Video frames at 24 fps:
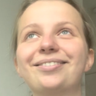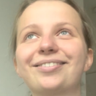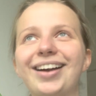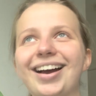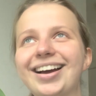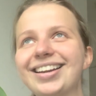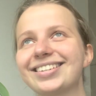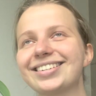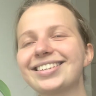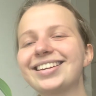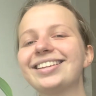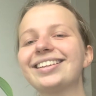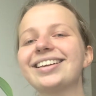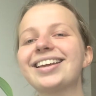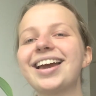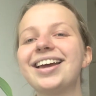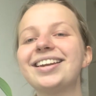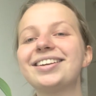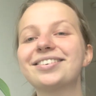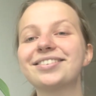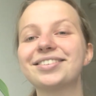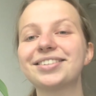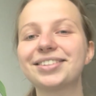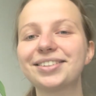rationally
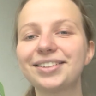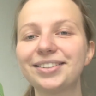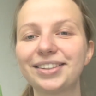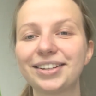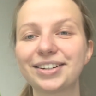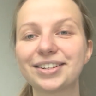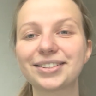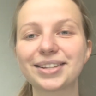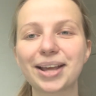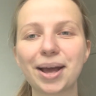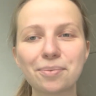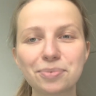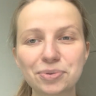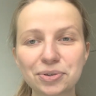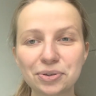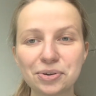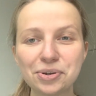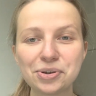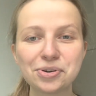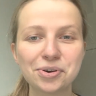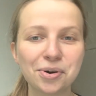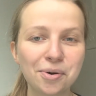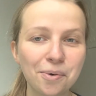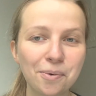understood, there's
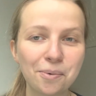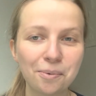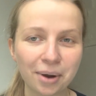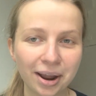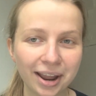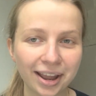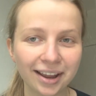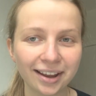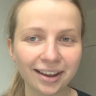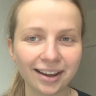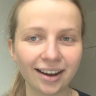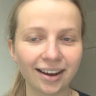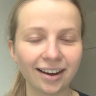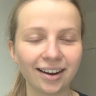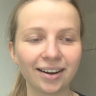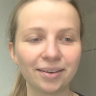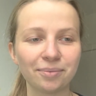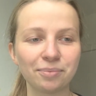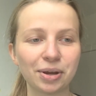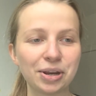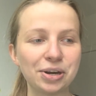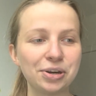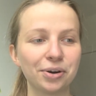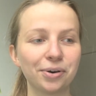absolutely no way
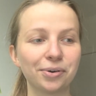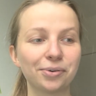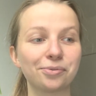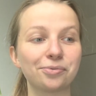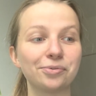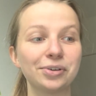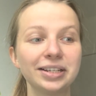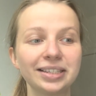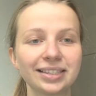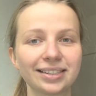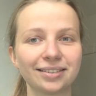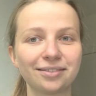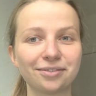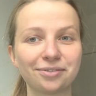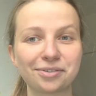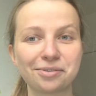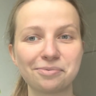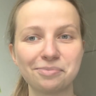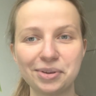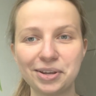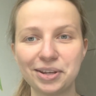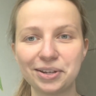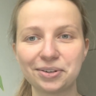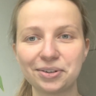and no reason for
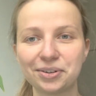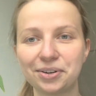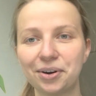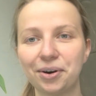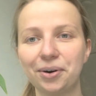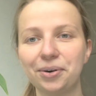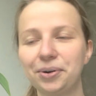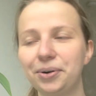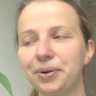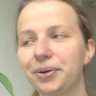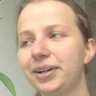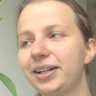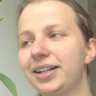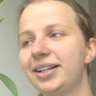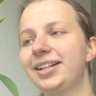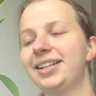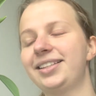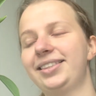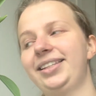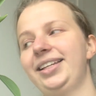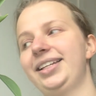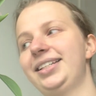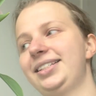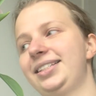me to go
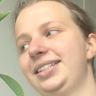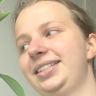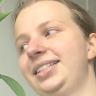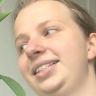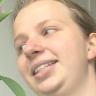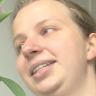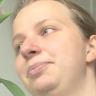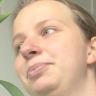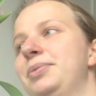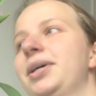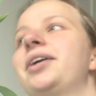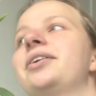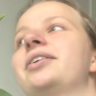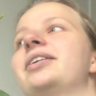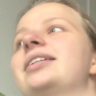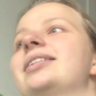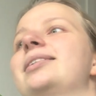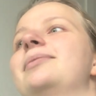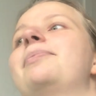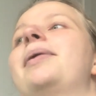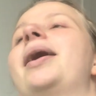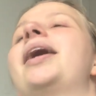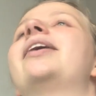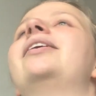that deep down in a
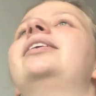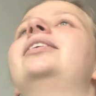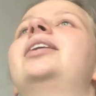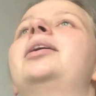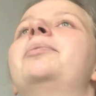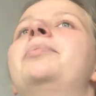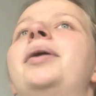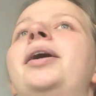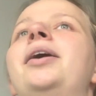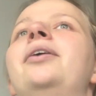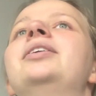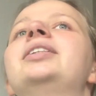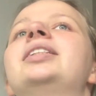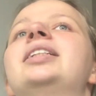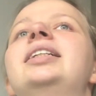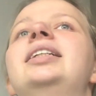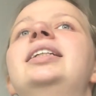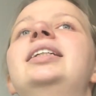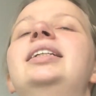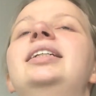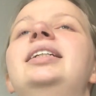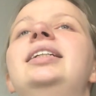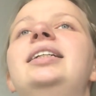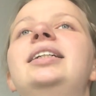spiral about
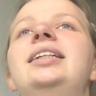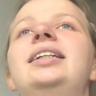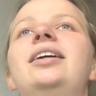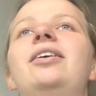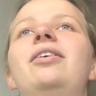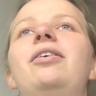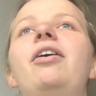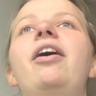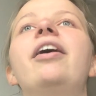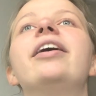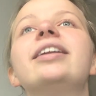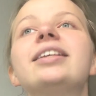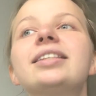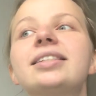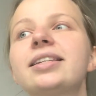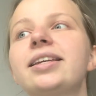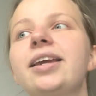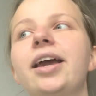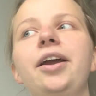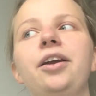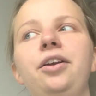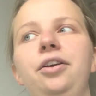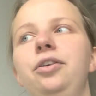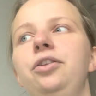honestly
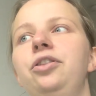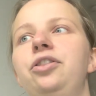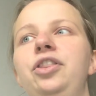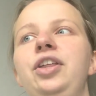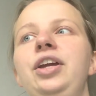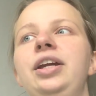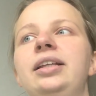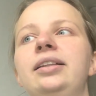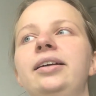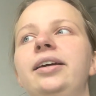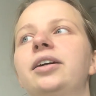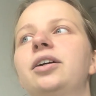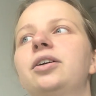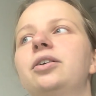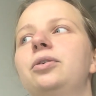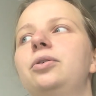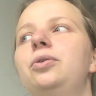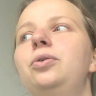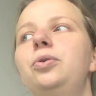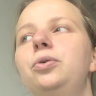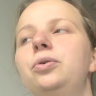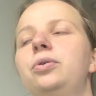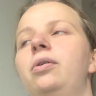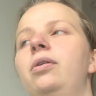a good thing. Like
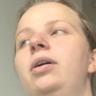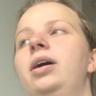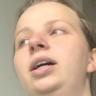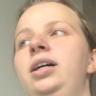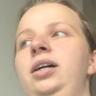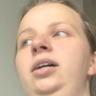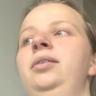cool.